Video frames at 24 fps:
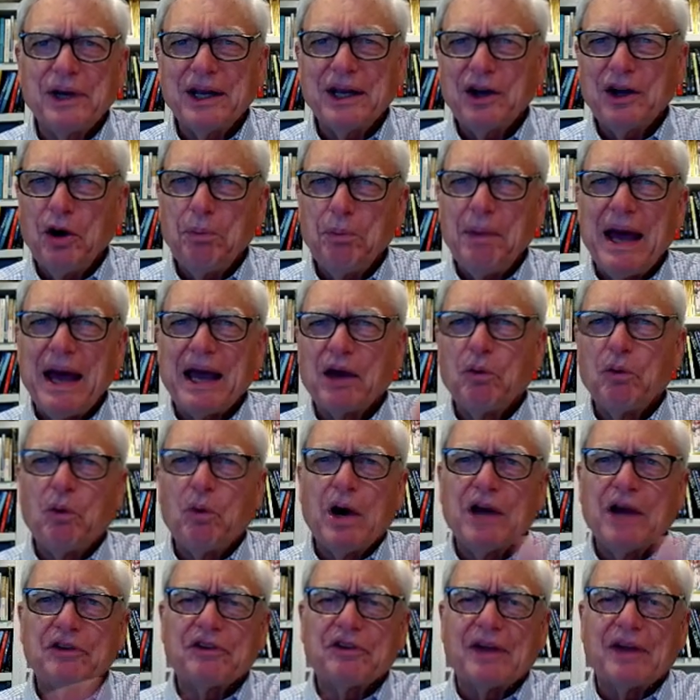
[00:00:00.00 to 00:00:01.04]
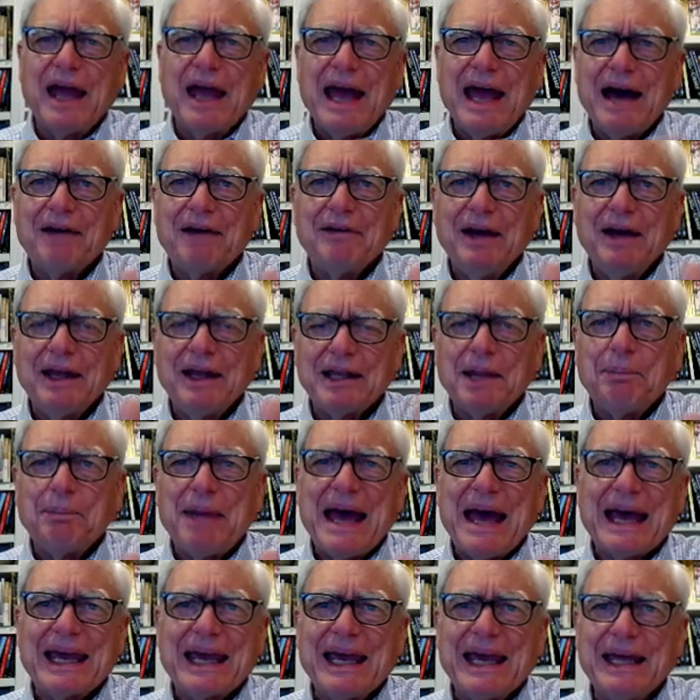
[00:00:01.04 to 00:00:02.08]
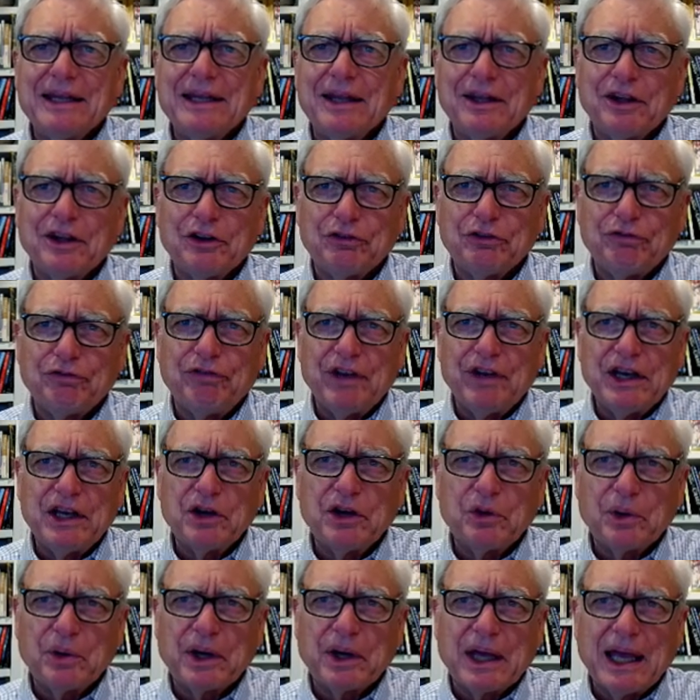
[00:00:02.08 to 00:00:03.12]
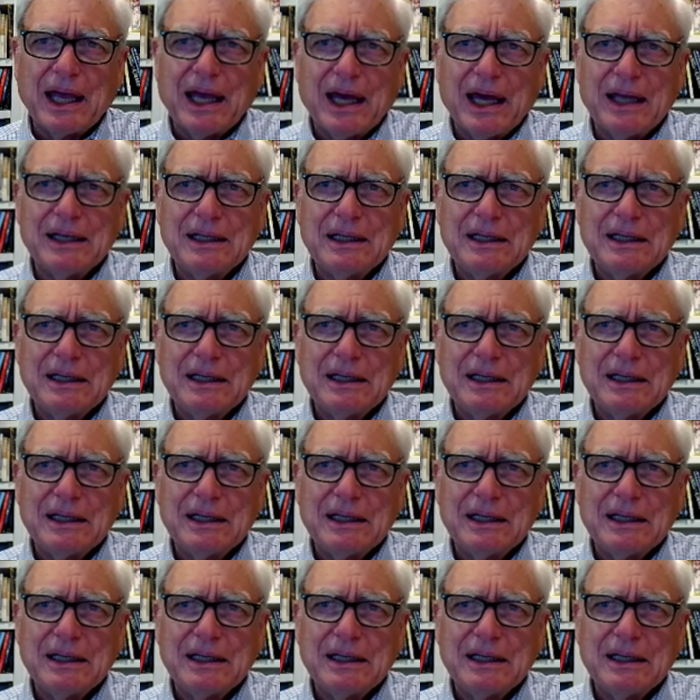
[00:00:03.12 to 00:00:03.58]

and go back and watch the back end of this video again.